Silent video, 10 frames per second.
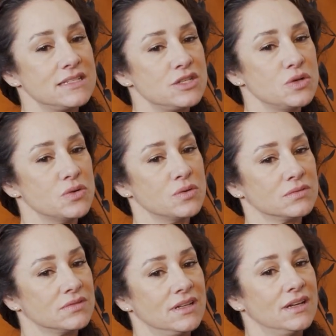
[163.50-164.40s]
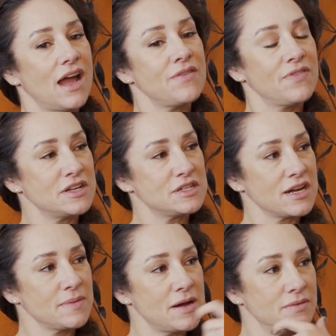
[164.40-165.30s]
to
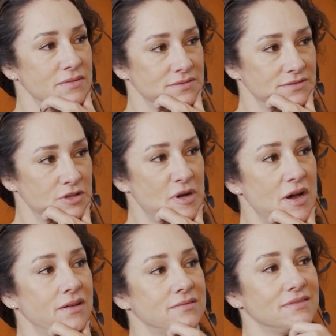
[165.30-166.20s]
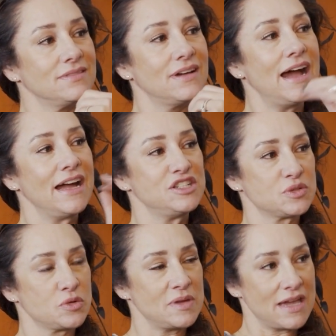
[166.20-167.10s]
talk about football. I
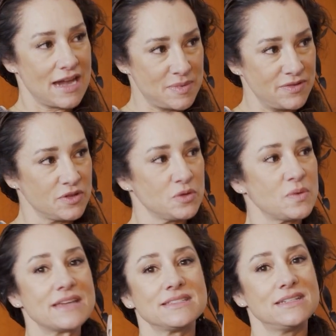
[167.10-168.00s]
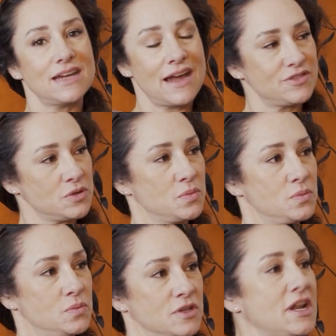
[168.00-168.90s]
just will be happy for the rest after.
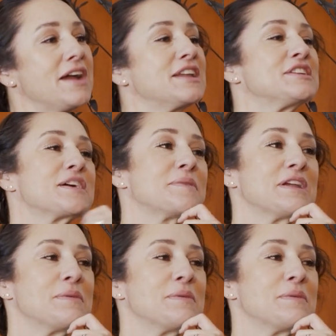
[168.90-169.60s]
We're not going to talk about it